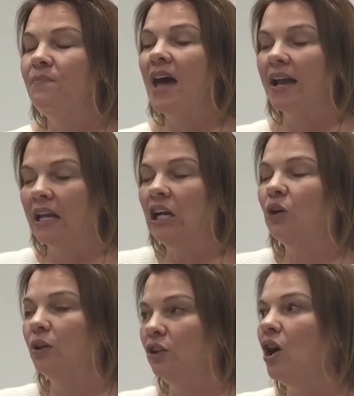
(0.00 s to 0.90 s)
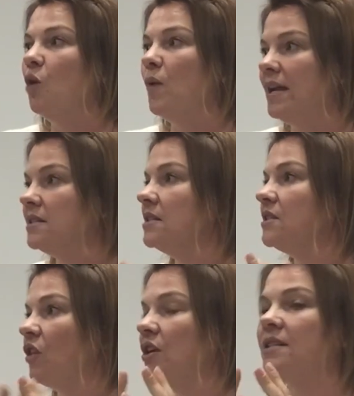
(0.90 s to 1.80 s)
that can go a long ways as
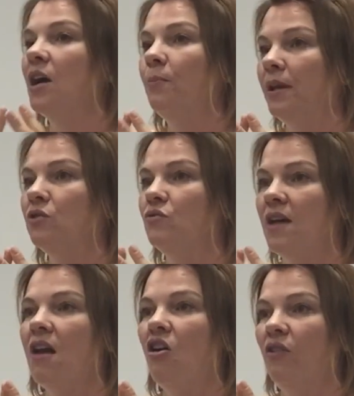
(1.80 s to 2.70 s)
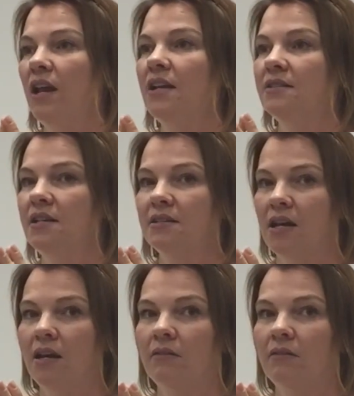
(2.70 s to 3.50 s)
far as helping through that holiday season.